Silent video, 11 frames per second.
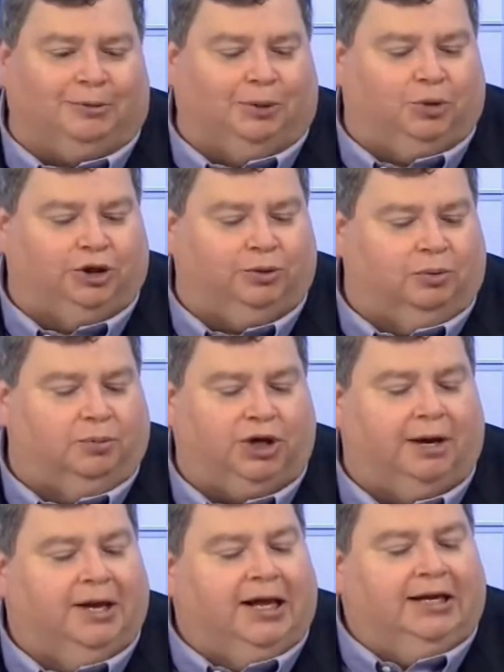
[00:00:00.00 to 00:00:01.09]
I'm going to push it one more
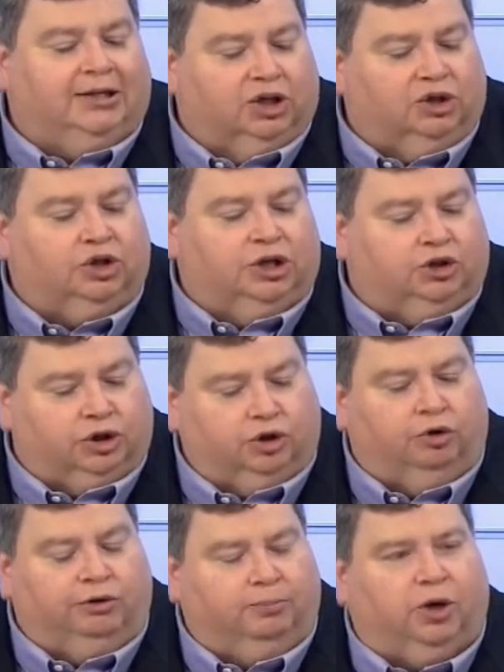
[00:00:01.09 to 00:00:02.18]
time. Is it
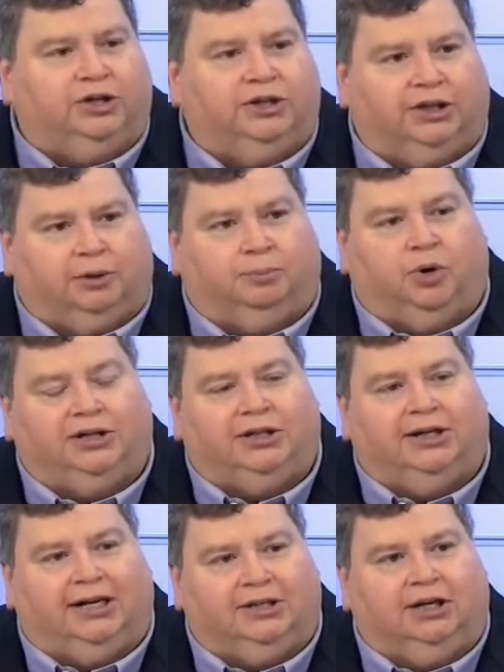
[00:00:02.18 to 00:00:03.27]
your impression that the
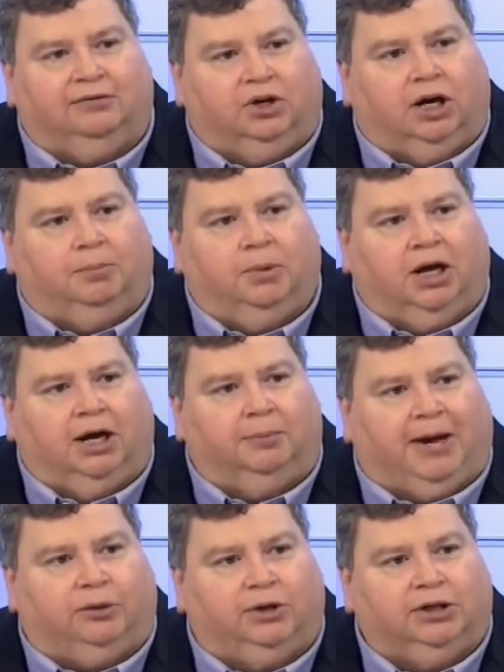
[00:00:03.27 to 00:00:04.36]
president has given up
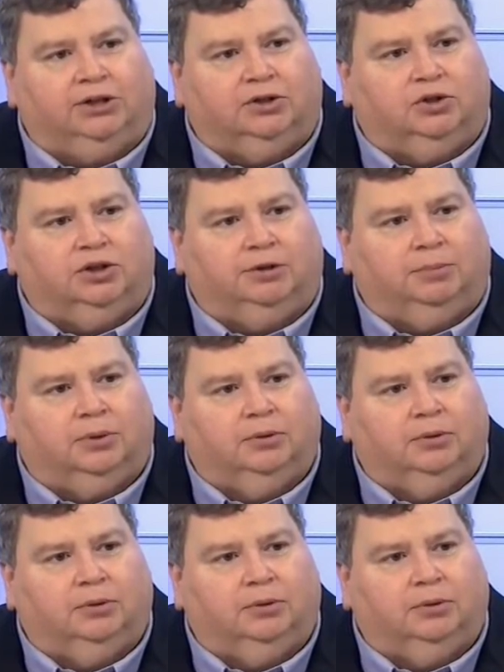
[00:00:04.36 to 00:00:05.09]
on pathway to citizenship?